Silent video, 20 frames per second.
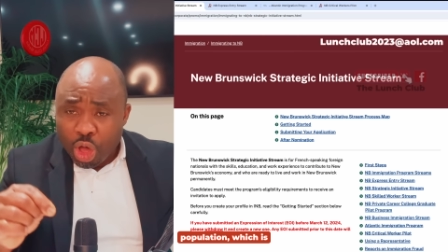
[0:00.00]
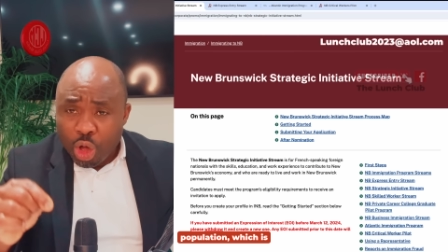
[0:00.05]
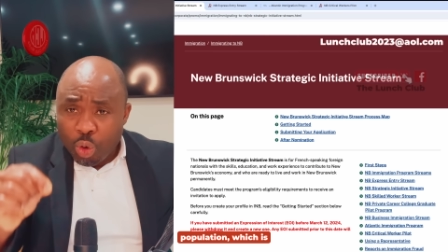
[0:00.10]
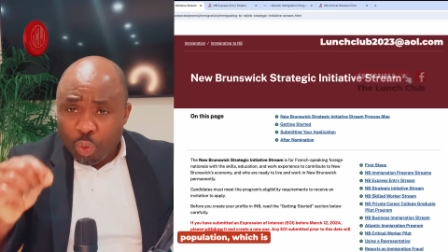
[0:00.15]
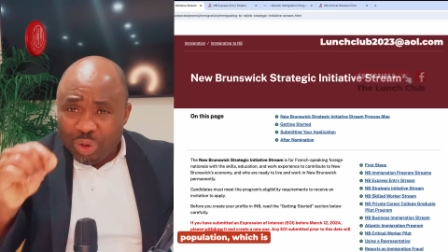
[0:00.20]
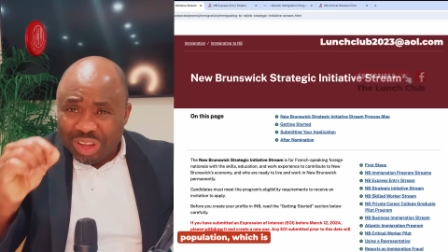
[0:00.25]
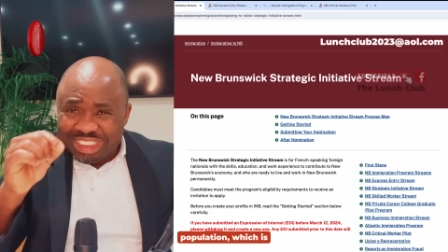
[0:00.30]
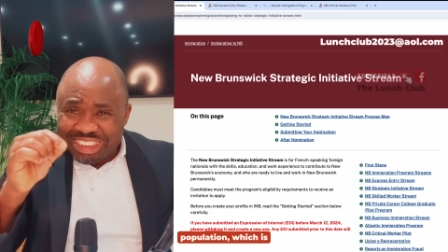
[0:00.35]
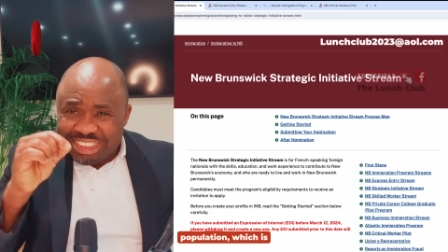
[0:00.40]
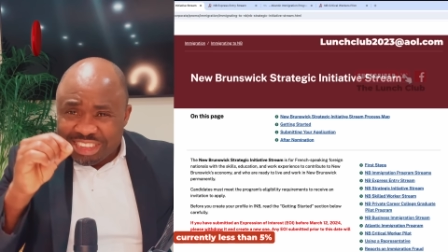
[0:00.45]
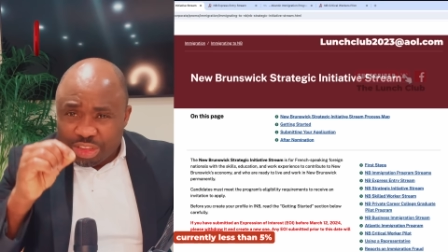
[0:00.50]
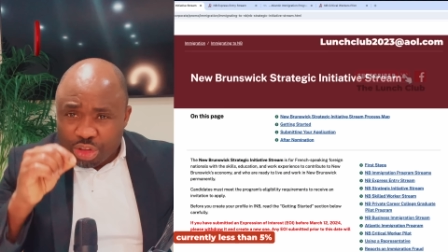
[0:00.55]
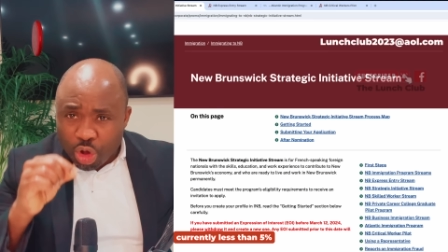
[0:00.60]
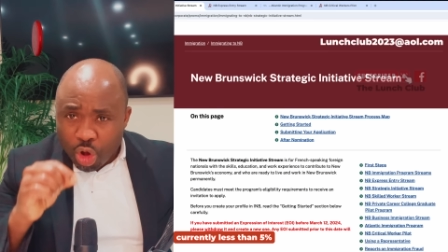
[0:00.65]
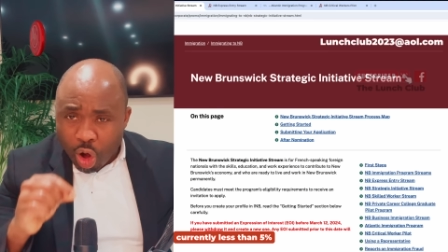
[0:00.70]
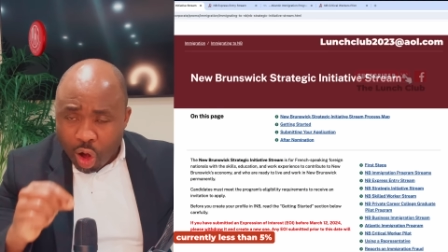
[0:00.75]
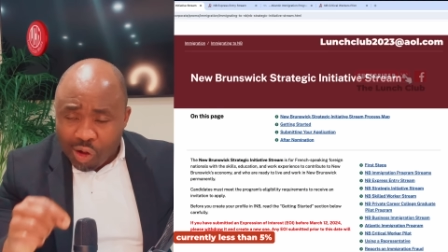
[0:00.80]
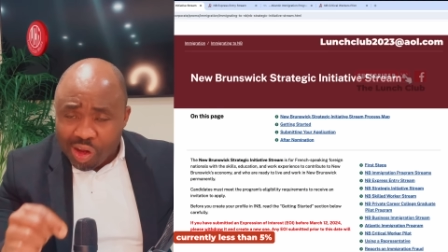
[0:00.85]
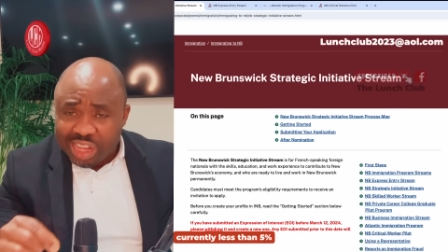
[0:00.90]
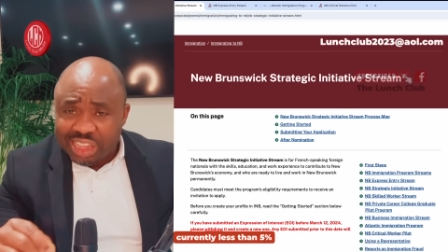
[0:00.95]
which is
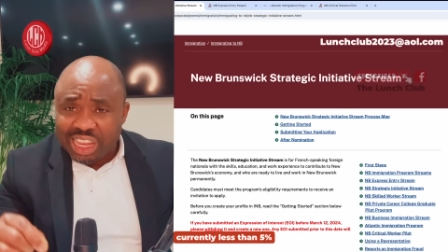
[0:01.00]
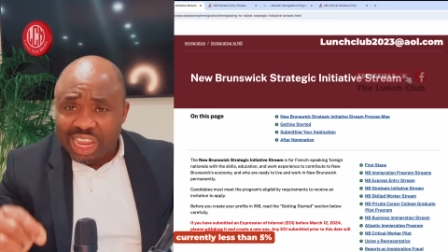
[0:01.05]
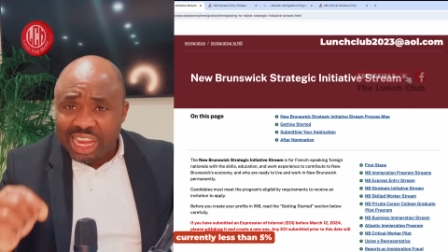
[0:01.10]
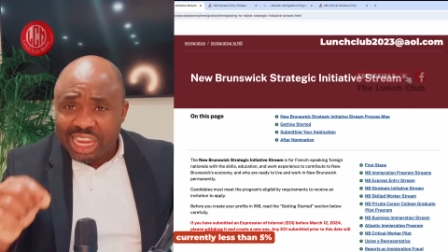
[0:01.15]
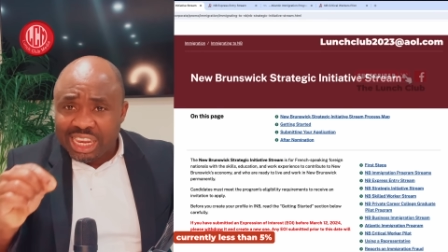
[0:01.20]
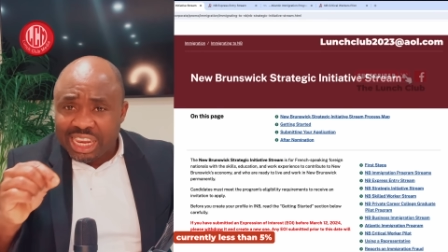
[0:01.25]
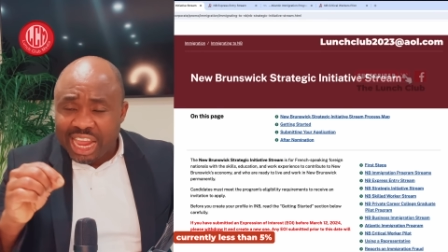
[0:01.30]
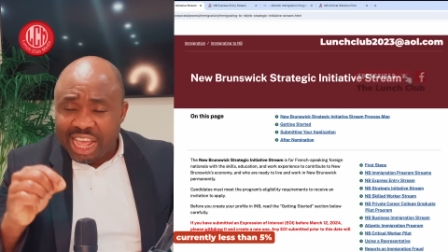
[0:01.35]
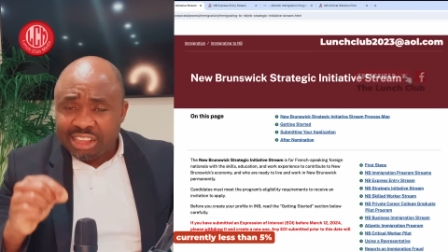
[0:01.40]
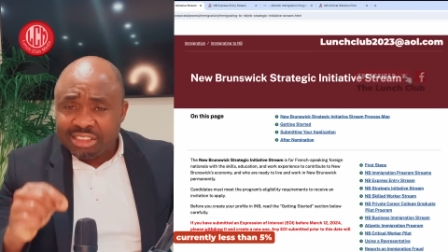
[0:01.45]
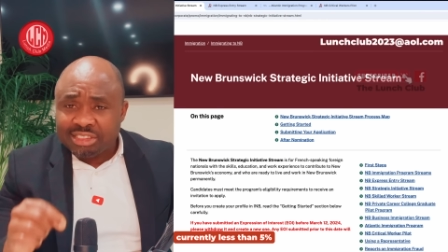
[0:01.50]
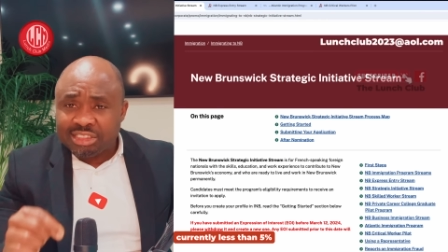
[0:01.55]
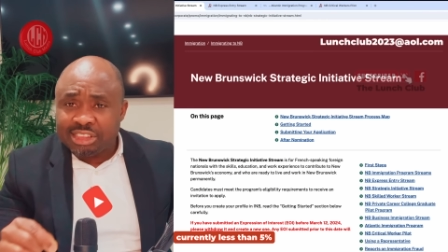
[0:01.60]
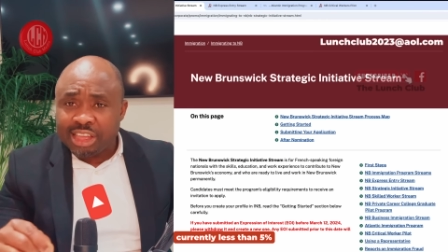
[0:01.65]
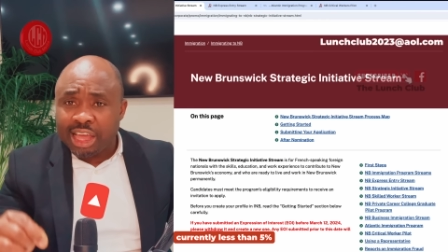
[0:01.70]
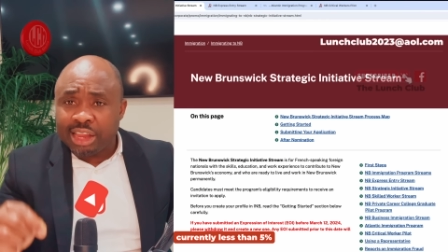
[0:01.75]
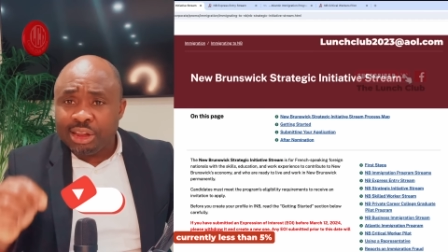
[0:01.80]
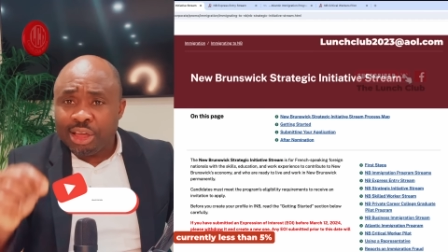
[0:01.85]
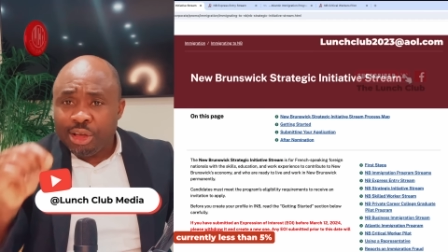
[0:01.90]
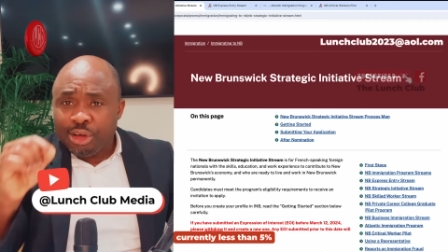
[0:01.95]
currently less
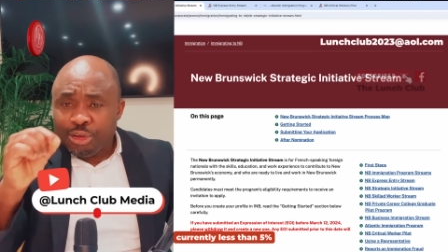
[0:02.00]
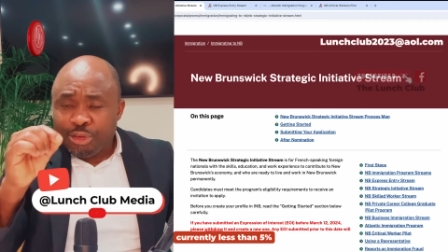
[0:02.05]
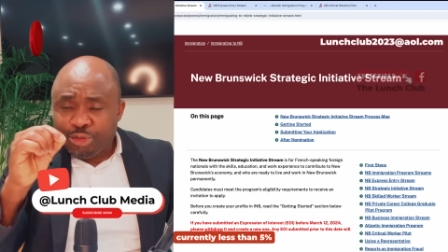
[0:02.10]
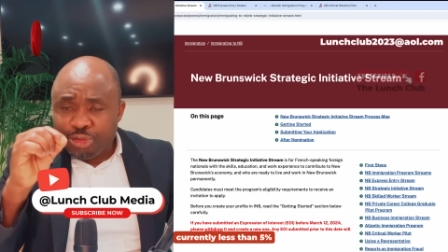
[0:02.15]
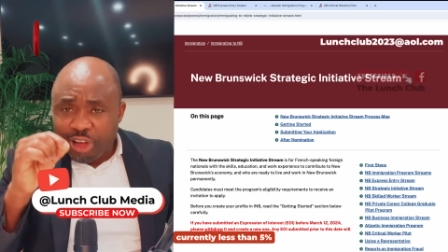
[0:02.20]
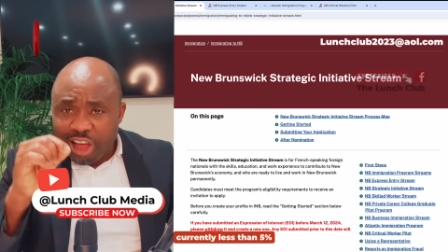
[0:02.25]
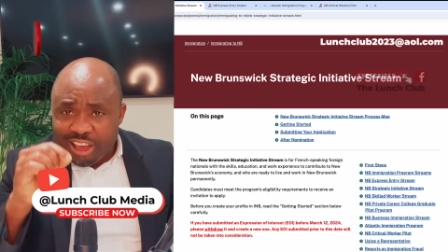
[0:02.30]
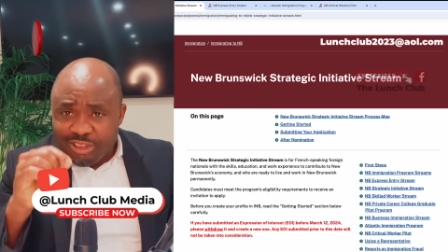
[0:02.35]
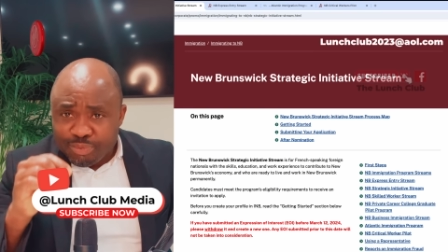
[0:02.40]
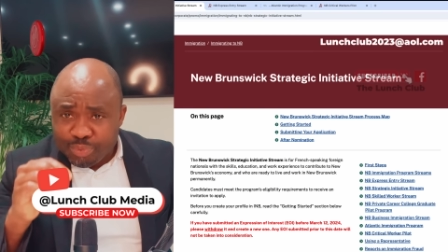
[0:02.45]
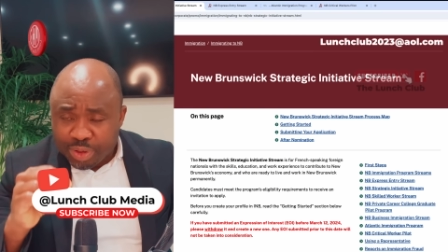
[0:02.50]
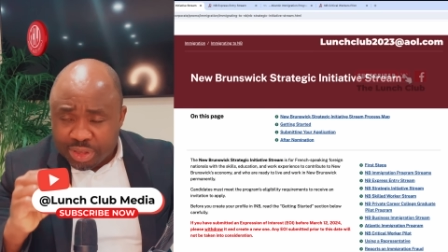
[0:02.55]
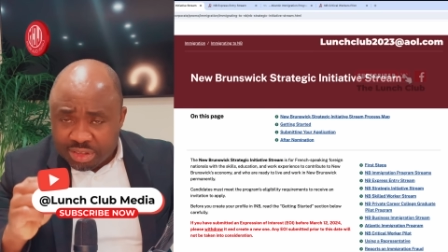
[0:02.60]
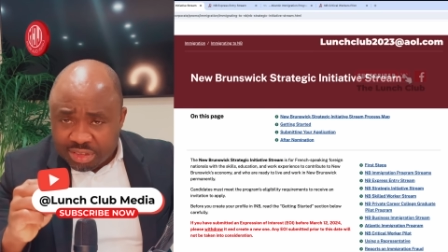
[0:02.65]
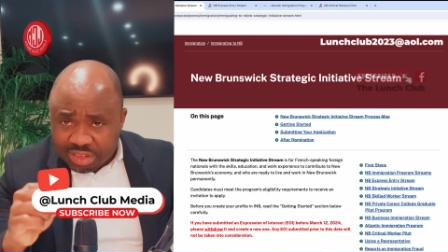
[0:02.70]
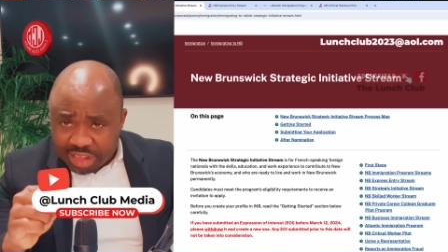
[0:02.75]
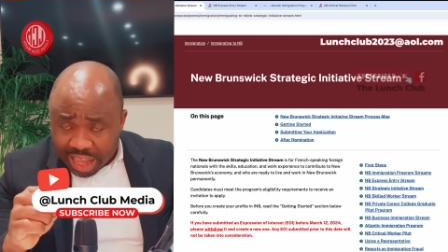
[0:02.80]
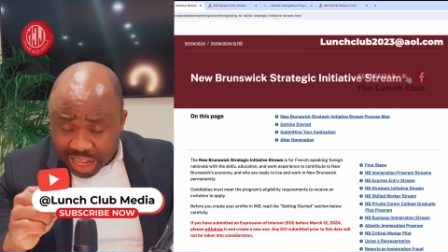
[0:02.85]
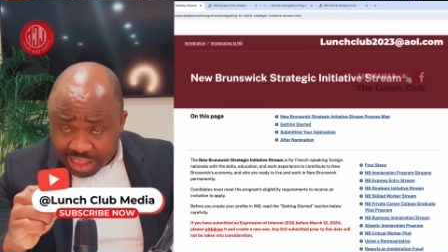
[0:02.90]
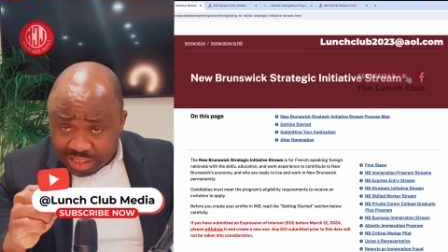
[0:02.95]
than five
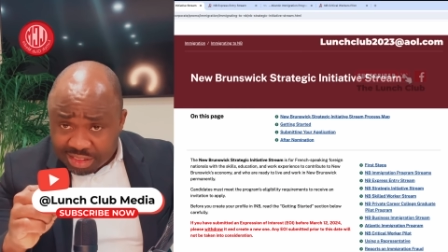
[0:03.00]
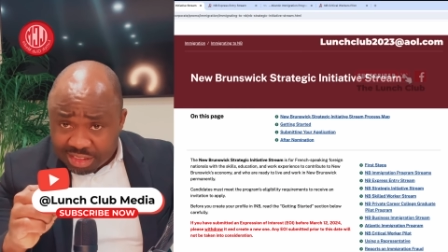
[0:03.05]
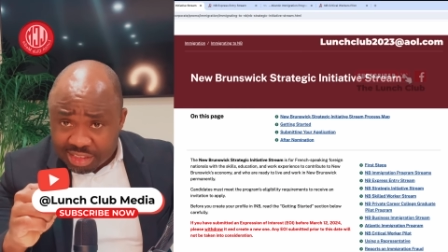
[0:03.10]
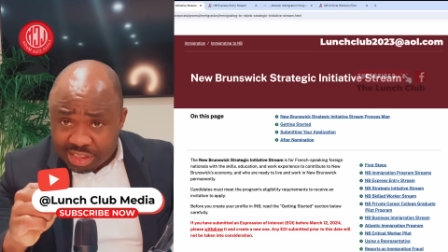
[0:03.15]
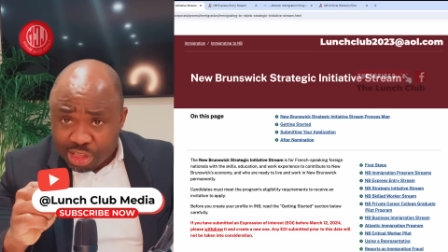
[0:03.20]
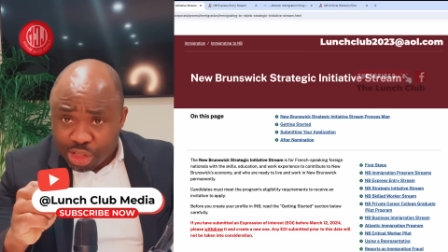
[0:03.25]
percent,